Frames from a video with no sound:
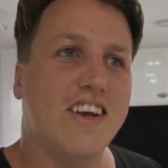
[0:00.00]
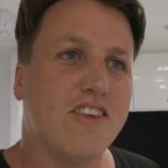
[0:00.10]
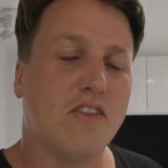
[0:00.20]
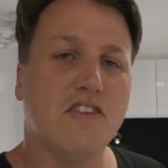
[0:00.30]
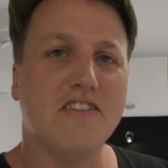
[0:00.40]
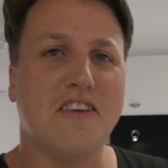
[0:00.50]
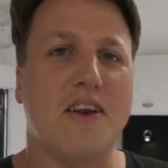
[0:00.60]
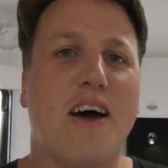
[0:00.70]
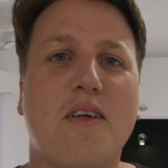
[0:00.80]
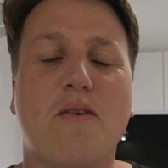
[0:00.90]
So this is
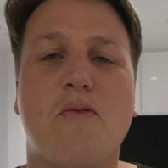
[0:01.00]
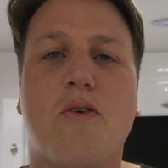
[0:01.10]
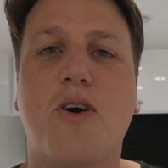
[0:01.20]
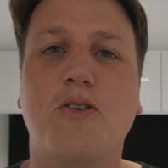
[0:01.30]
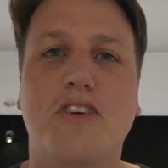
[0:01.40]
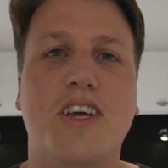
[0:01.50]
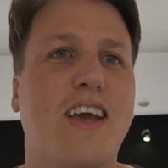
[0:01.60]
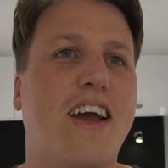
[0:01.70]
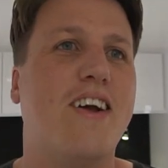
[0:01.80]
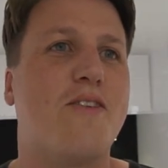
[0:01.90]
another Rosy
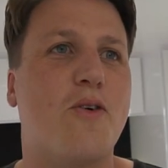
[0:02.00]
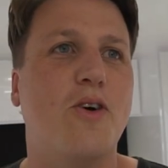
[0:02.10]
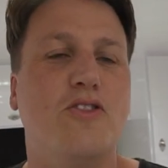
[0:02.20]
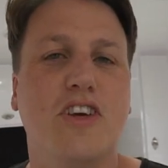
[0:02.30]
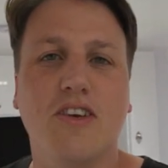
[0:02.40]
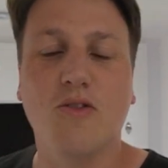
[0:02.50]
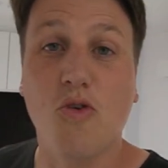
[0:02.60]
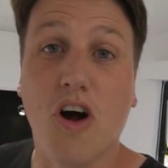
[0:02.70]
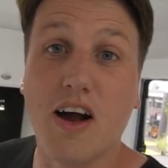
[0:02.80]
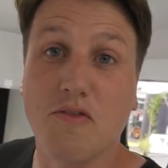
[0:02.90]

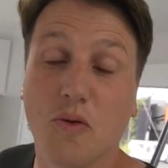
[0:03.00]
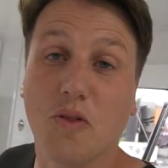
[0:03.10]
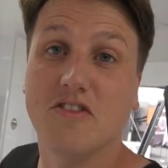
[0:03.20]
rival.